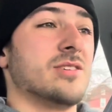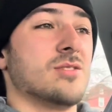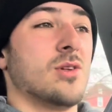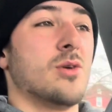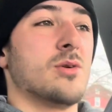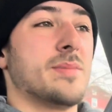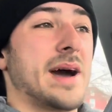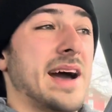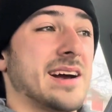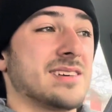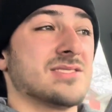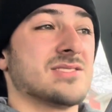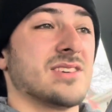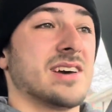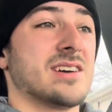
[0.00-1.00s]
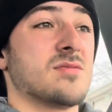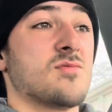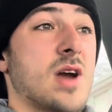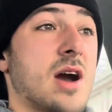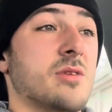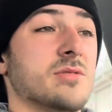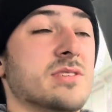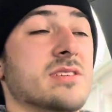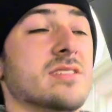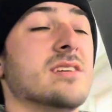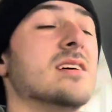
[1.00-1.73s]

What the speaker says: your lower back is like rounded,